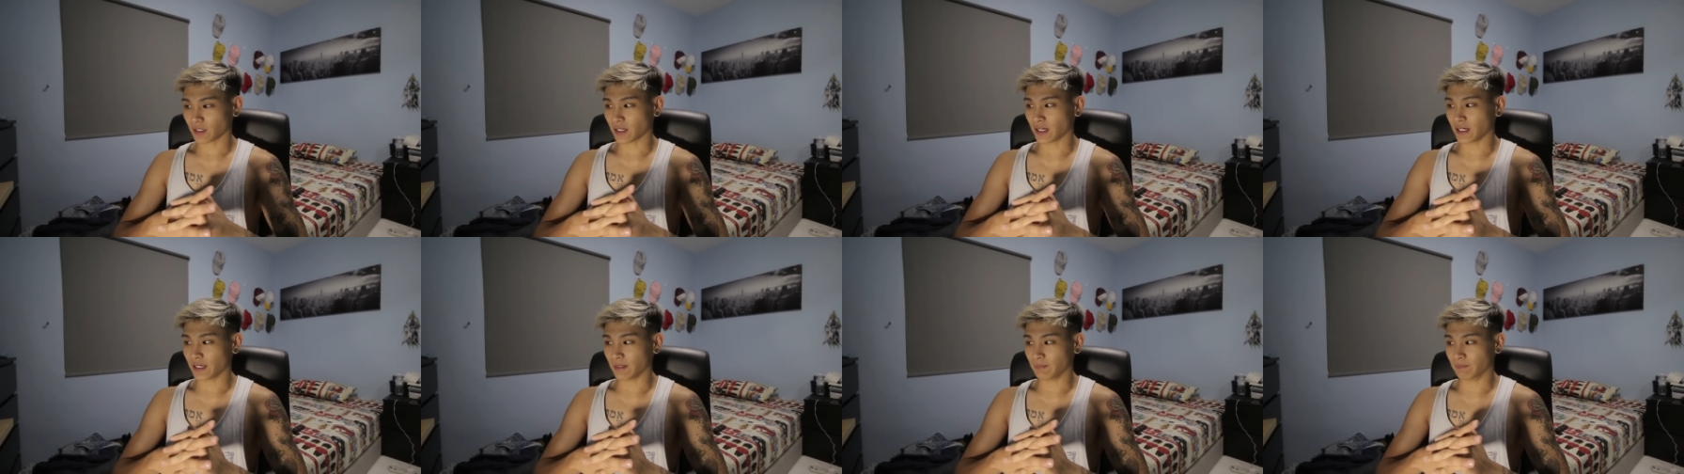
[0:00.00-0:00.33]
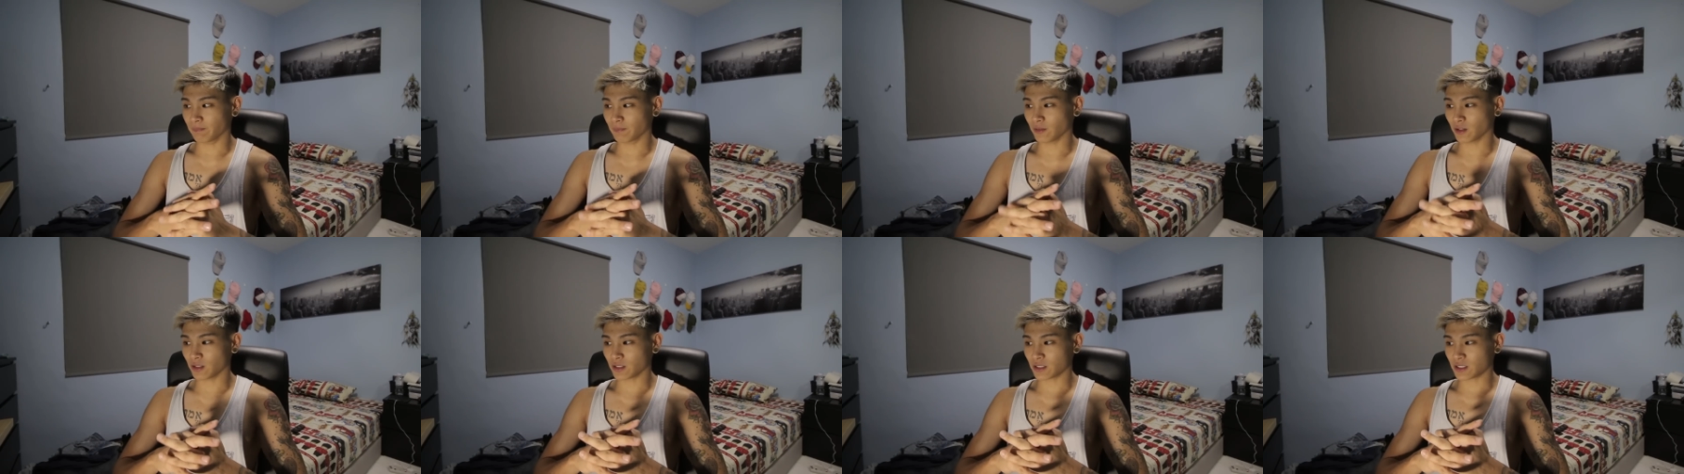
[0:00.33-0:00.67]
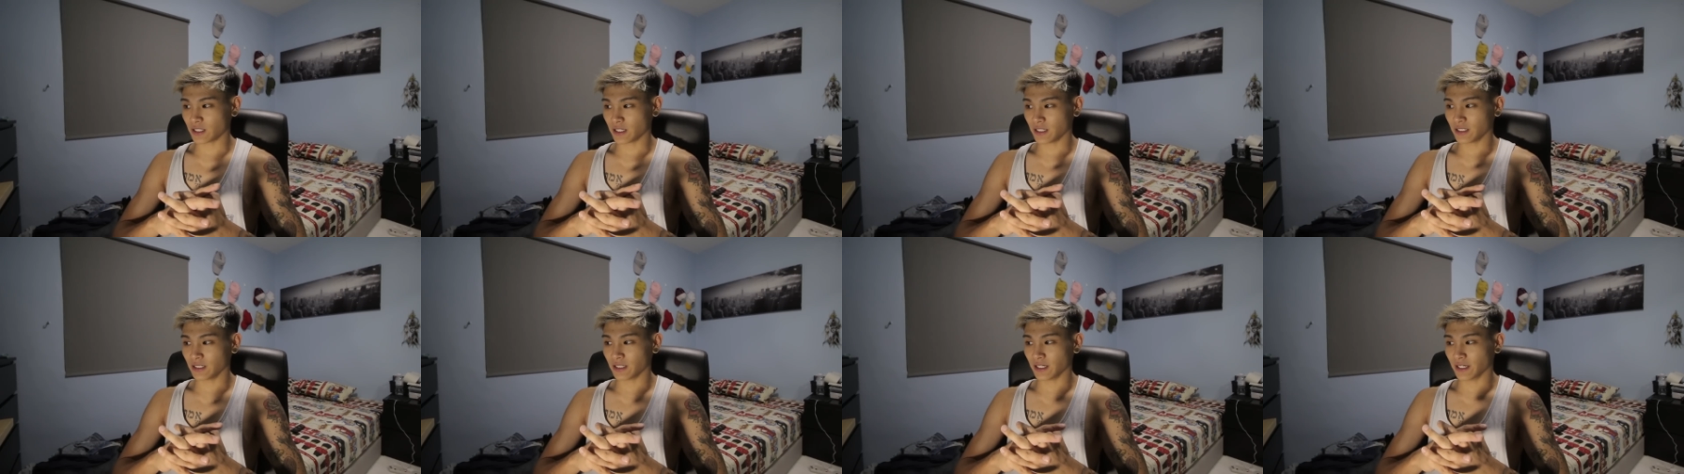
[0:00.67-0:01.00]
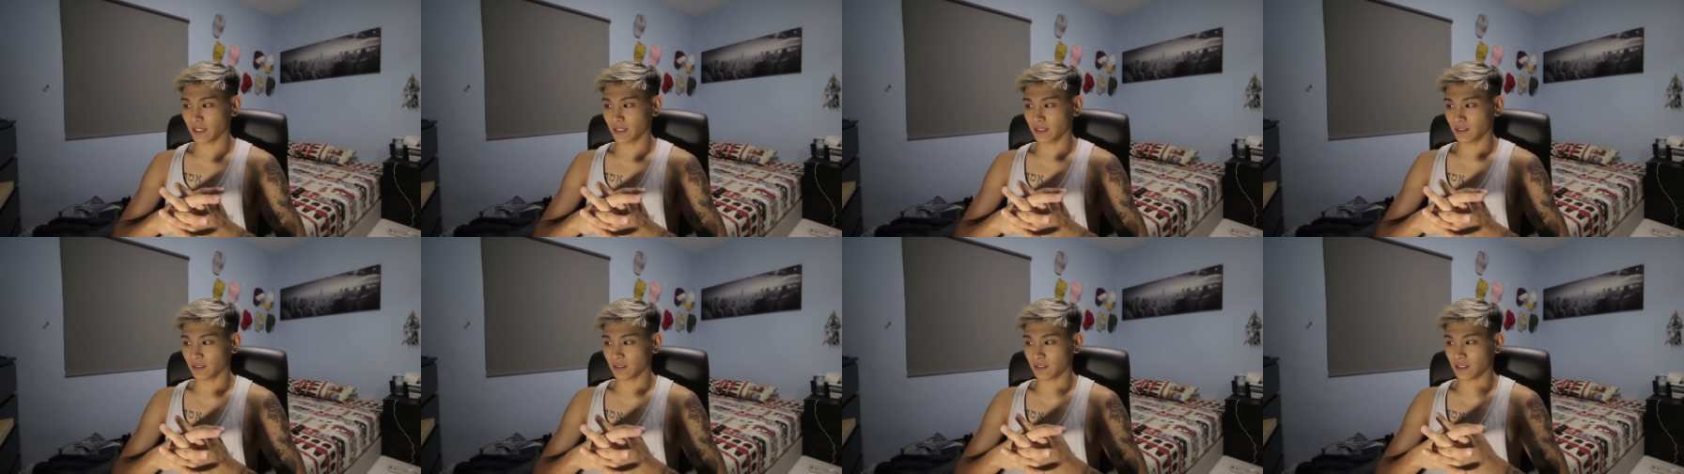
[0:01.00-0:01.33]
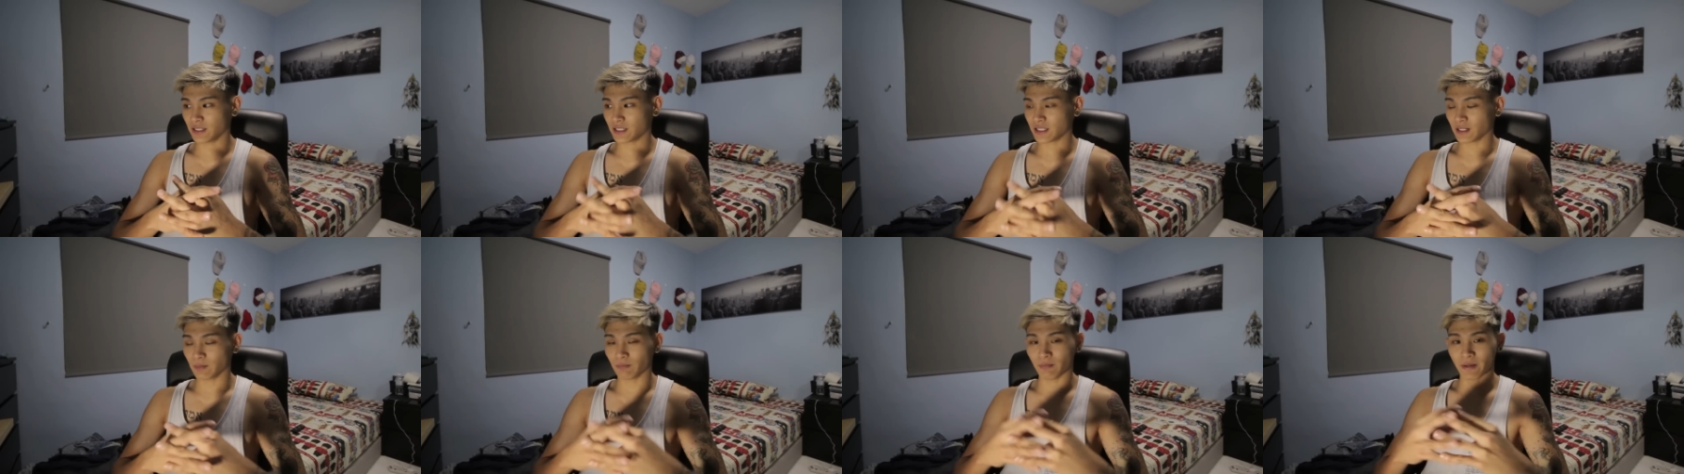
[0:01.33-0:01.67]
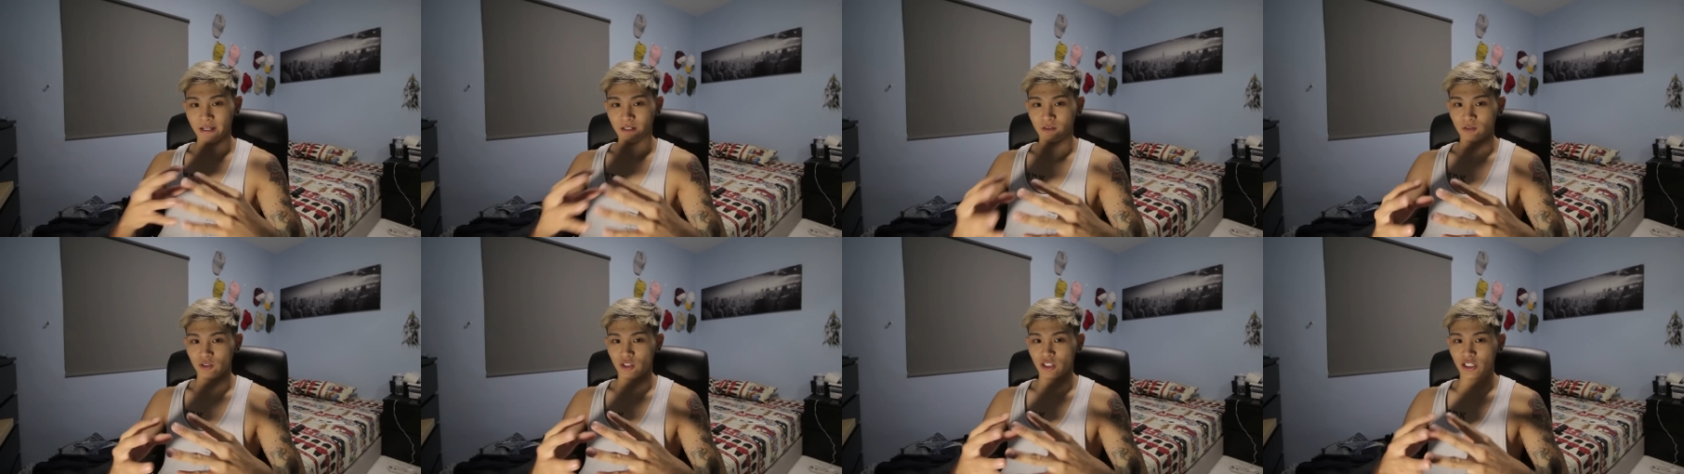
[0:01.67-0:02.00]
I am not saying that this
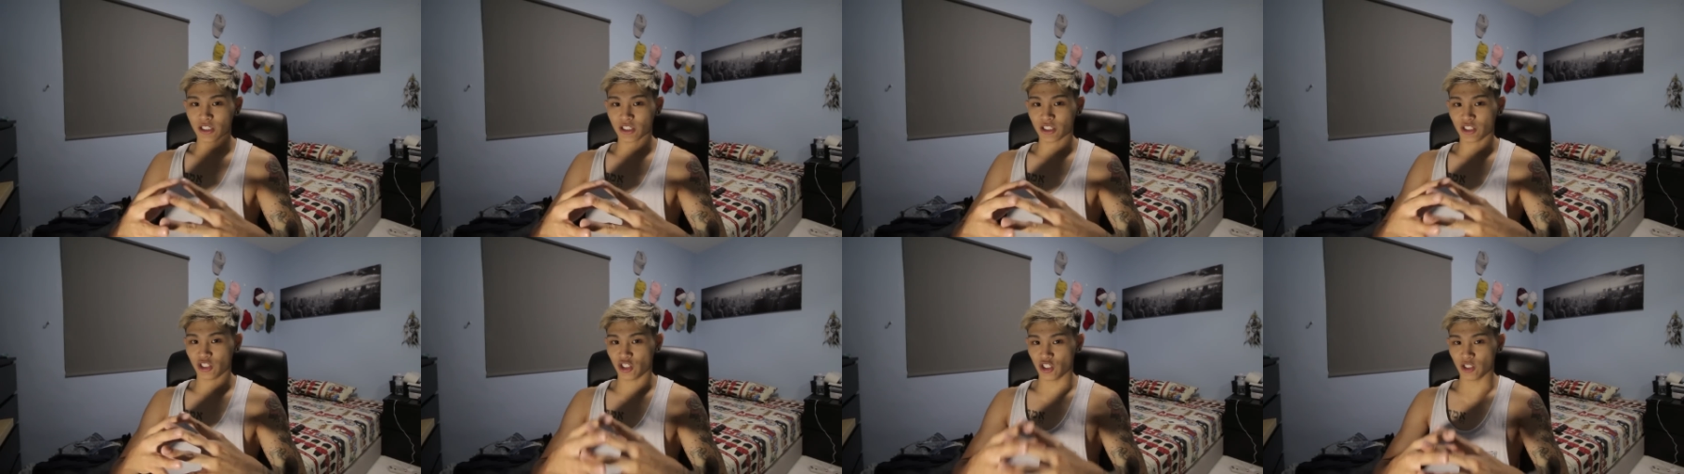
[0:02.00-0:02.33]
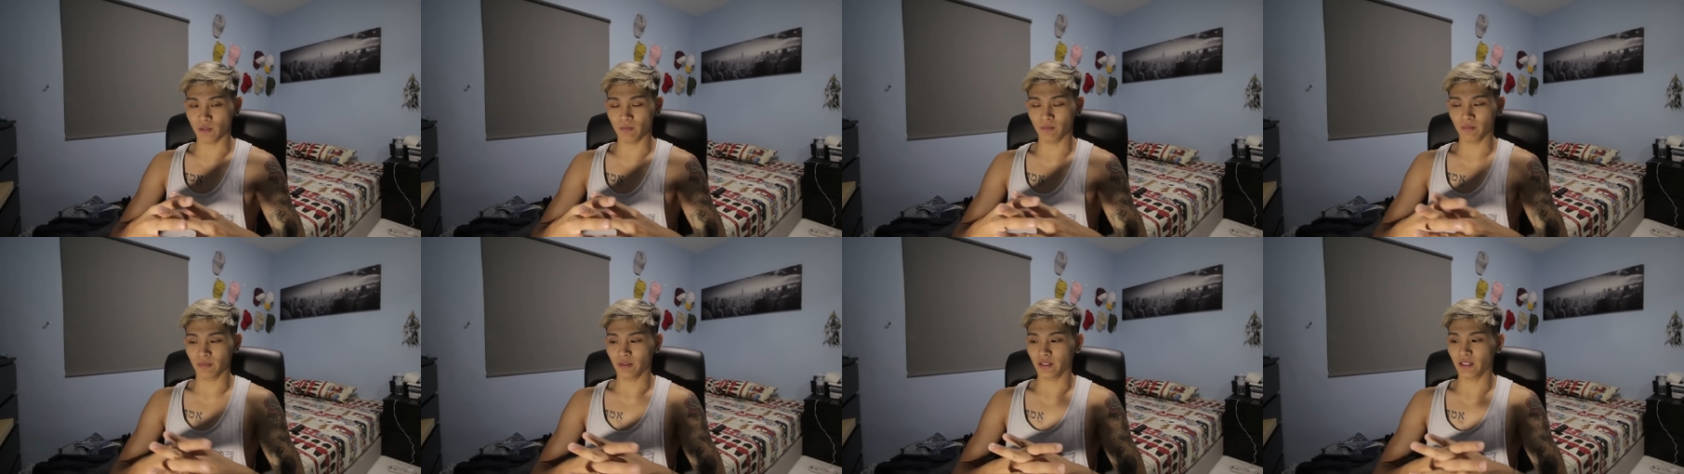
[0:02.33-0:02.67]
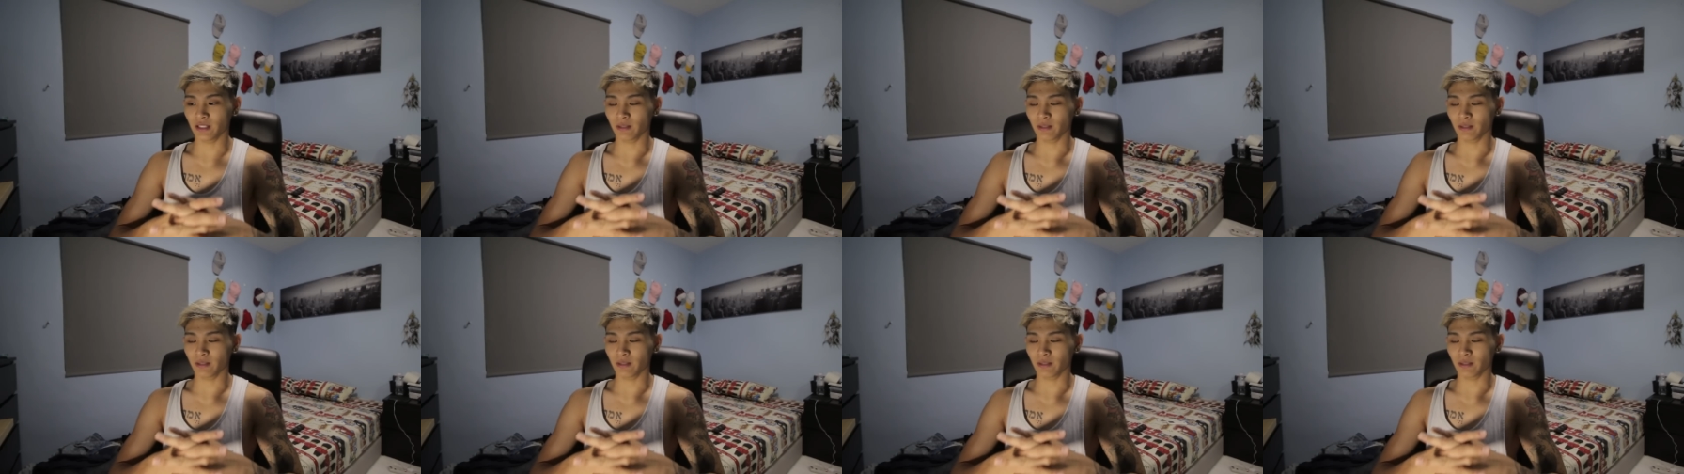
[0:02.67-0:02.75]
applies to just gym.